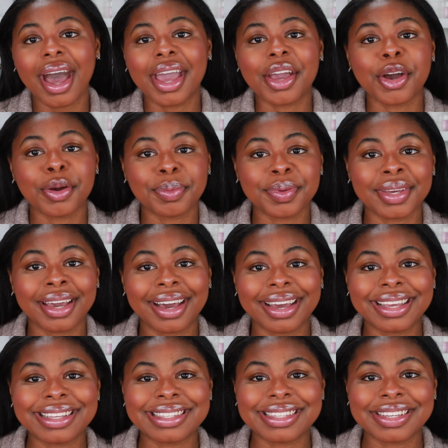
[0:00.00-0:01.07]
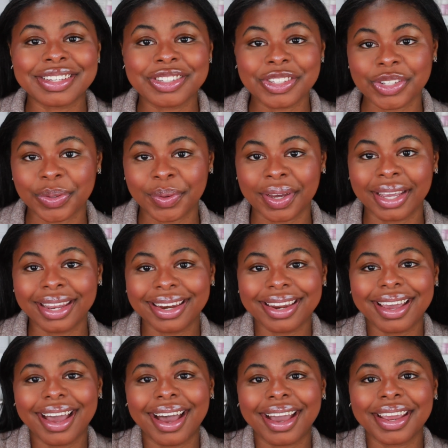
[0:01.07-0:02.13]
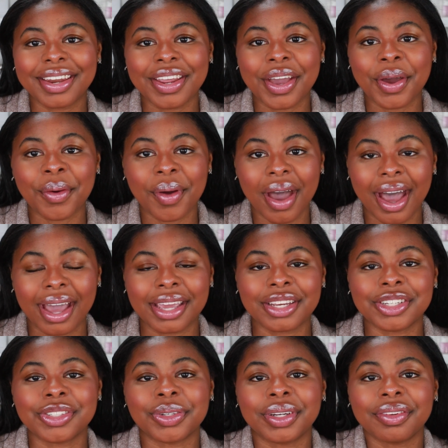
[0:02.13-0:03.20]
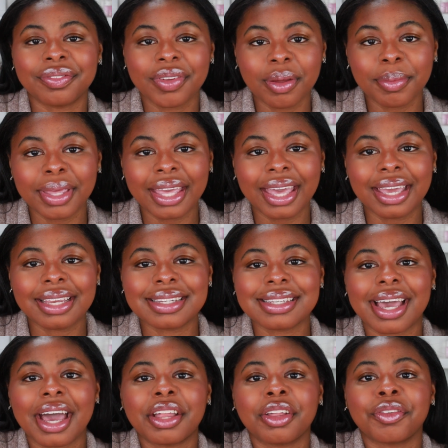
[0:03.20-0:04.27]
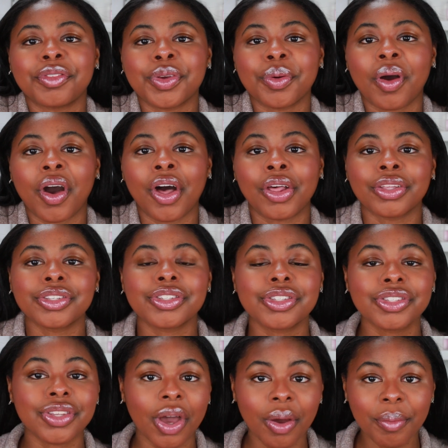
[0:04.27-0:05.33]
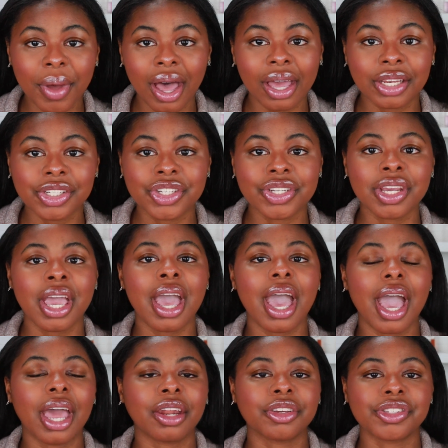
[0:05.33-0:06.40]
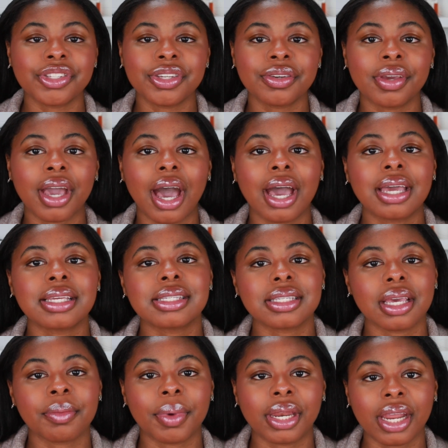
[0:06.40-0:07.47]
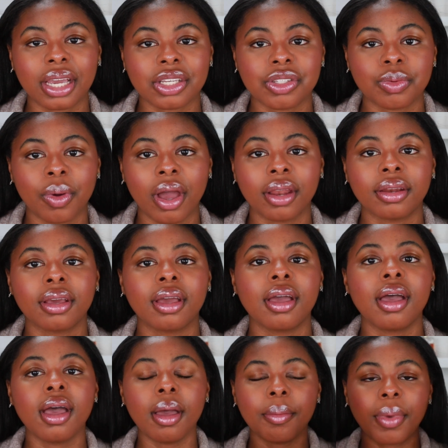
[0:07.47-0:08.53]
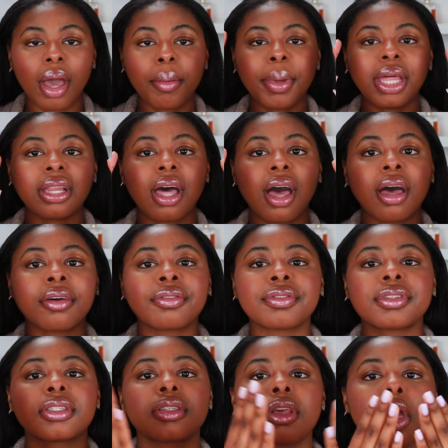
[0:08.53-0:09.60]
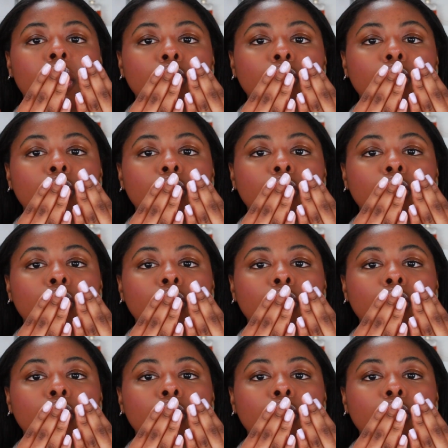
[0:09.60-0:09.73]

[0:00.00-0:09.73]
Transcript: I hope you guys enjoyed. I know I enjoyed filming it. I love you all so much, and I'll see you guys in my next one. Bye, my loves.